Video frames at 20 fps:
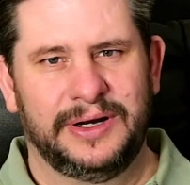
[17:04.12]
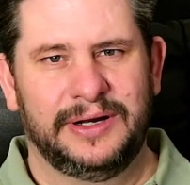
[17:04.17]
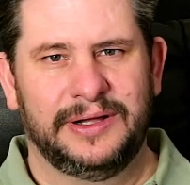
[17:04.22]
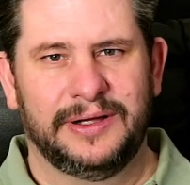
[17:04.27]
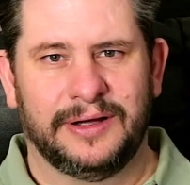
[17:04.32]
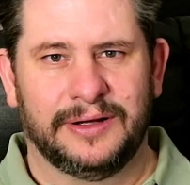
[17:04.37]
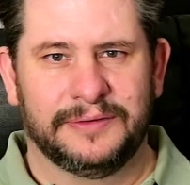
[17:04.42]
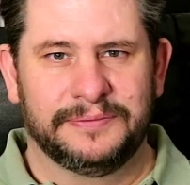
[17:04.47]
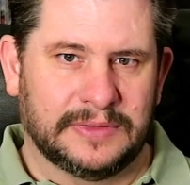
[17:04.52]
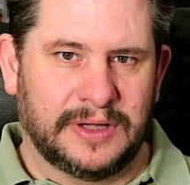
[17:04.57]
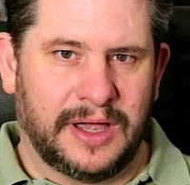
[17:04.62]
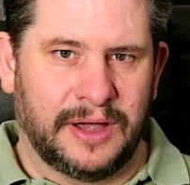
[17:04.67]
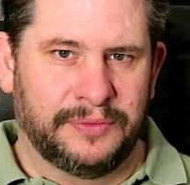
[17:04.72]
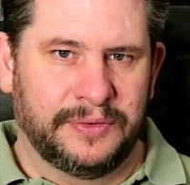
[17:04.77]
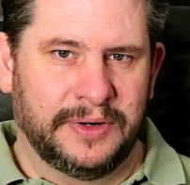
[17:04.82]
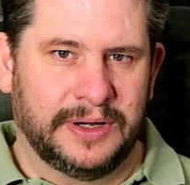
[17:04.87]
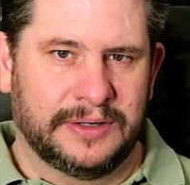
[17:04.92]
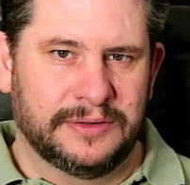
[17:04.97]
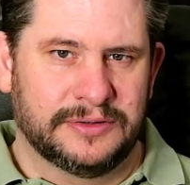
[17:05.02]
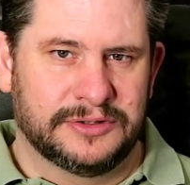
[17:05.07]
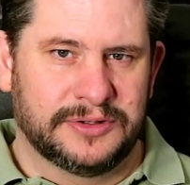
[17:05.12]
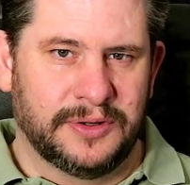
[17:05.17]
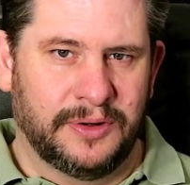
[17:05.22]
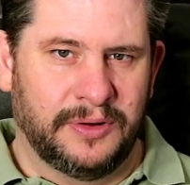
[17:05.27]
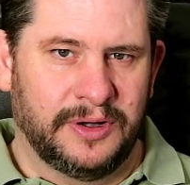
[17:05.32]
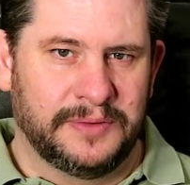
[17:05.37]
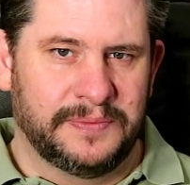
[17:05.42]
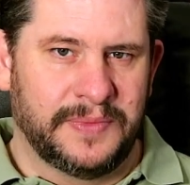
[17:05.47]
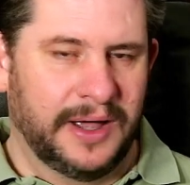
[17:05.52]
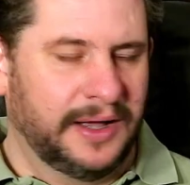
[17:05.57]
really a, a record
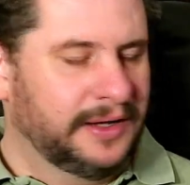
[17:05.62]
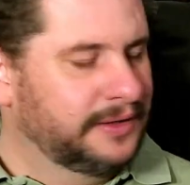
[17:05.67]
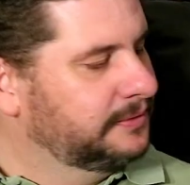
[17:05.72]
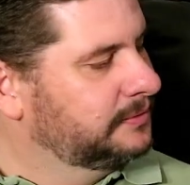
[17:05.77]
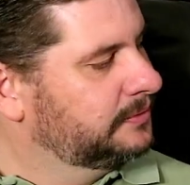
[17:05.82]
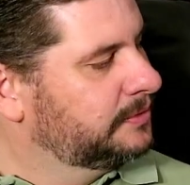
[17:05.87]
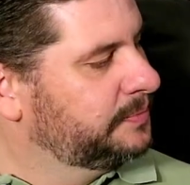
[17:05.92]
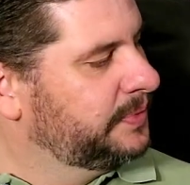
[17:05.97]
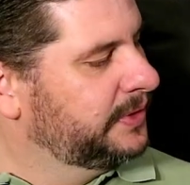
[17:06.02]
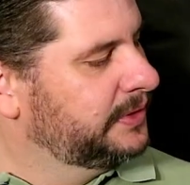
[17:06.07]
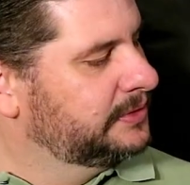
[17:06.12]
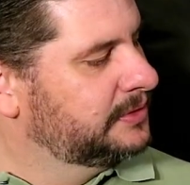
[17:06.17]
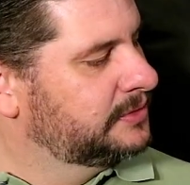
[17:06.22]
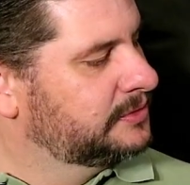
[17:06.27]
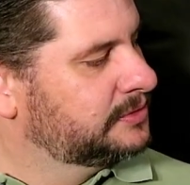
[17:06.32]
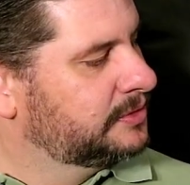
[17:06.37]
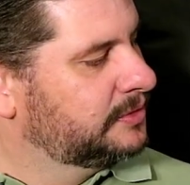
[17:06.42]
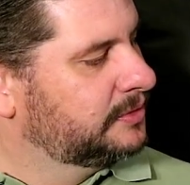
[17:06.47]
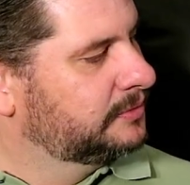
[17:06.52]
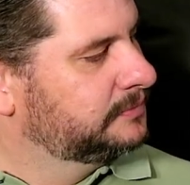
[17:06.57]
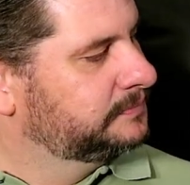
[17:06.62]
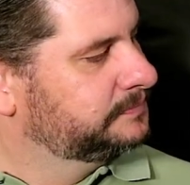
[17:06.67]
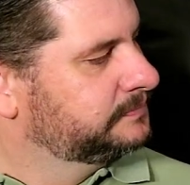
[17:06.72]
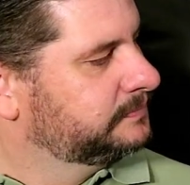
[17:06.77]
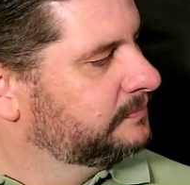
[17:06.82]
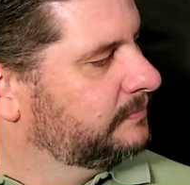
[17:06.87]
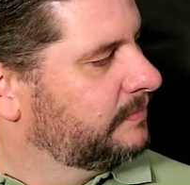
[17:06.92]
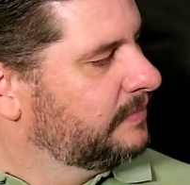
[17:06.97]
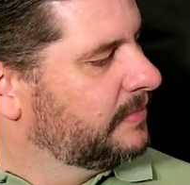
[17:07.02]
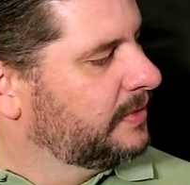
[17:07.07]
store in my opinion, so
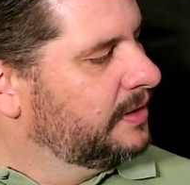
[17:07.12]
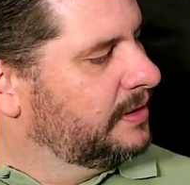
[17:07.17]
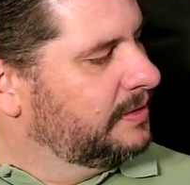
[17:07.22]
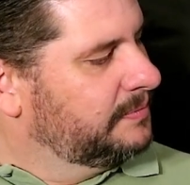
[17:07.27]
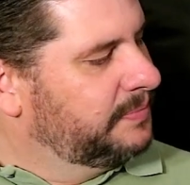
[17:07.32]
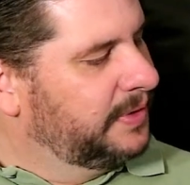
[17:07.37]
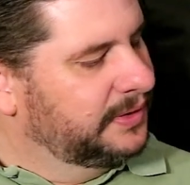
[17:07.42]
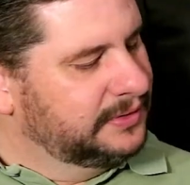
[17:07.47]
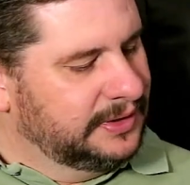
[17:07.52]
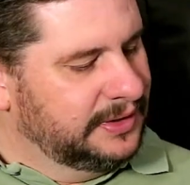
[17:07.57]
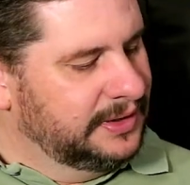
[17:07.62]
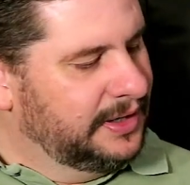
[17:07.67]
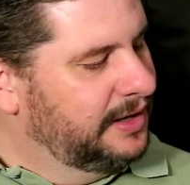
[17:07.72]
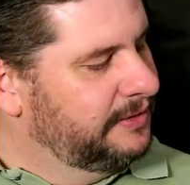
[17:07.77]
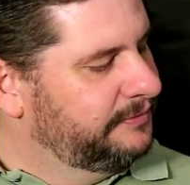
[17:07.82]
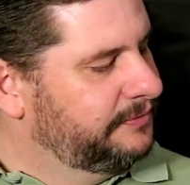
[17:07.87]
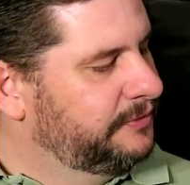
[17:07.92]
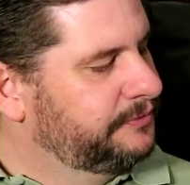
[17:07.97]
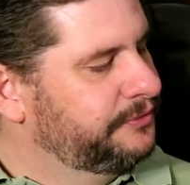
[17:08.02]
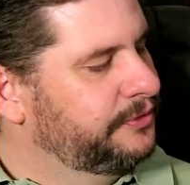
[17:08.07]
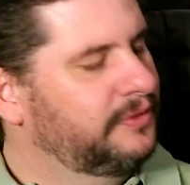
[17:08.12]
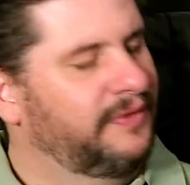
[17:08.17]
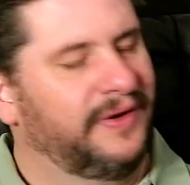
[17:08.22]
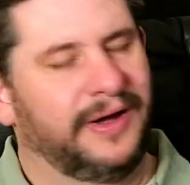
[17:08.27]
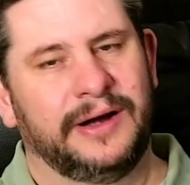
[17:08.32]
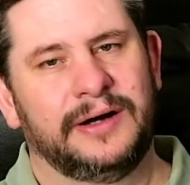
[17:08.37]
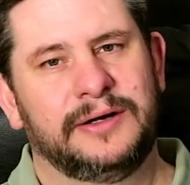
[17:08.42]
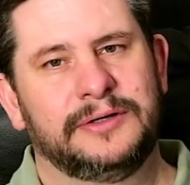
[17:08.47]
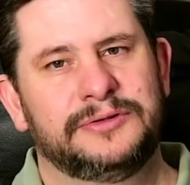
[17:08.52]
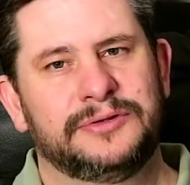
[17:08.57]
but they have a few
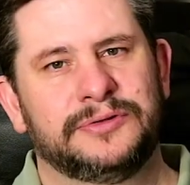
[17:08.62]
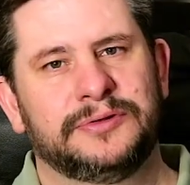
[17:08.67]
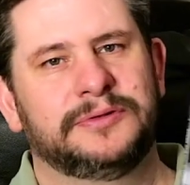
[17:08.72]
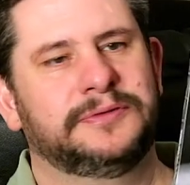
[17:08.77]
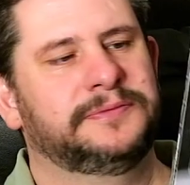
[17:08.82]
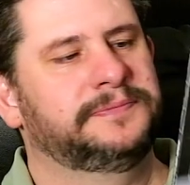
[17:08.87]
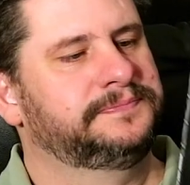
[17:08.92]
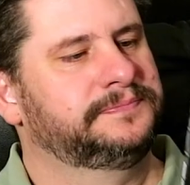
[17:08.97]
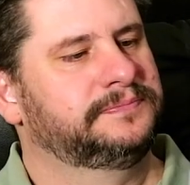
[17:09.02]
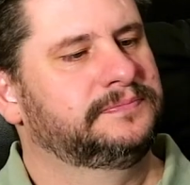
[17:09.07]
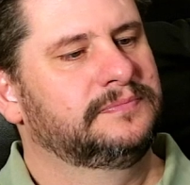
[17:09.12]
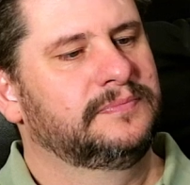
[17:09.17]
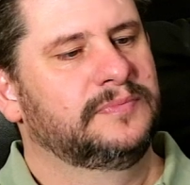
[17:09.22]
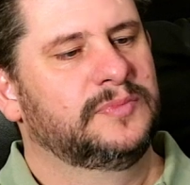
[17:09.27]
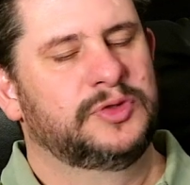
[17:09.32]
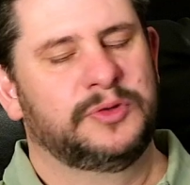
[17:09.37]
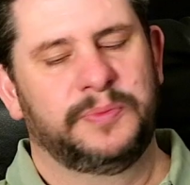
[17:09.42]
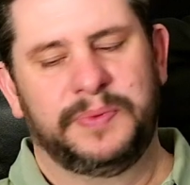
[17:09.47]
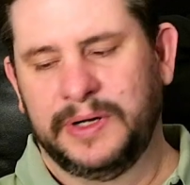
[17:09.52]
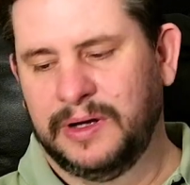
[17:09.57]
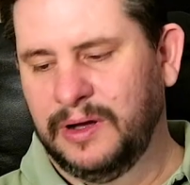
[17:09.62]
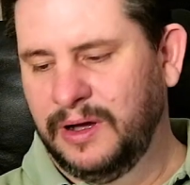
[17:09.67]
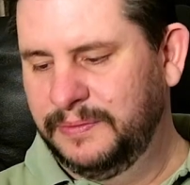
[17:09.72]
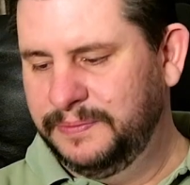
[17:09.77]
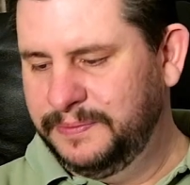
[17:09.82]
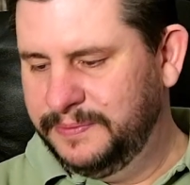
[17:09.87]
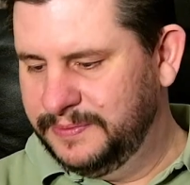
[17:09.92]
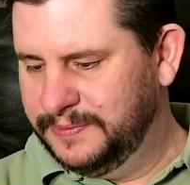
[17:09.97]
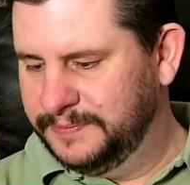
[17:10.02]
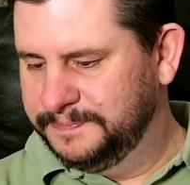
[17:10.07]
vinyl to to pick
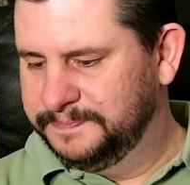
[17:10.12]
up.